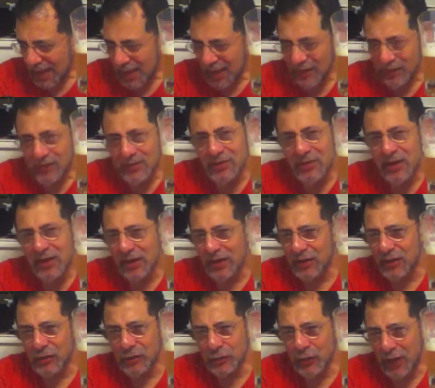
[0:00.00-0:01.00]
Yeah, this has got a
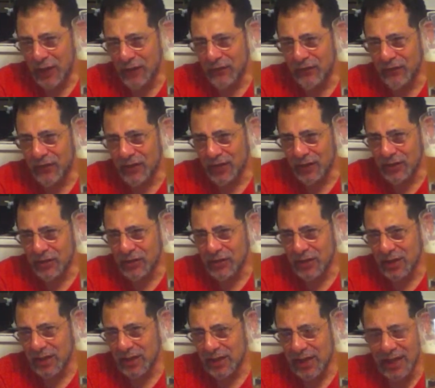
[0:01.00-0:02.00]
great
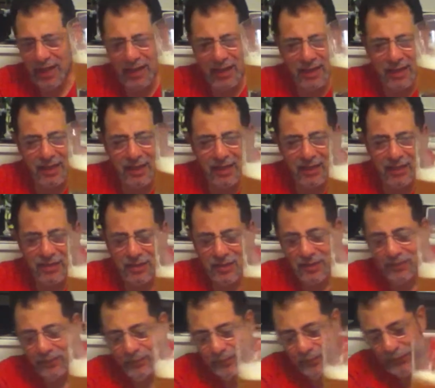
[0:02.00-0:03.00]
finish, and
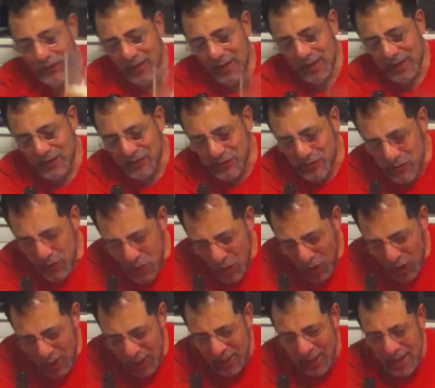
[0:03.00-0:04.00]
it's
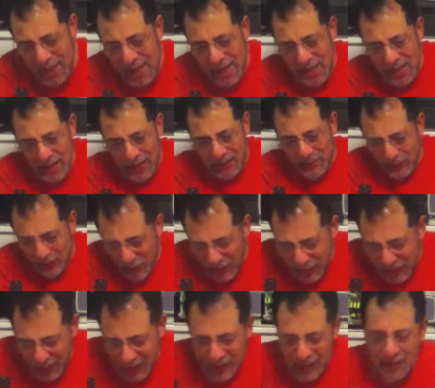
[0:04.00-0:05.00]
not
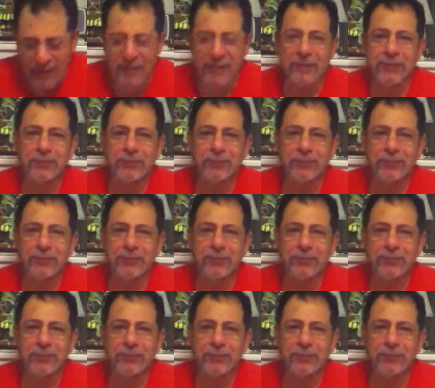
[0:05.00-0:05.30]
the